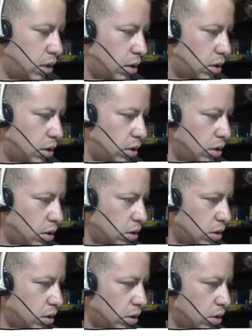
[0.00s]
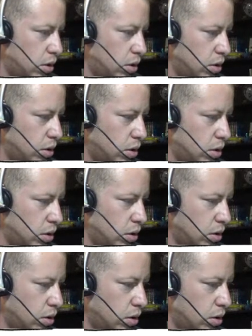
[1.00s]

(no one is talking)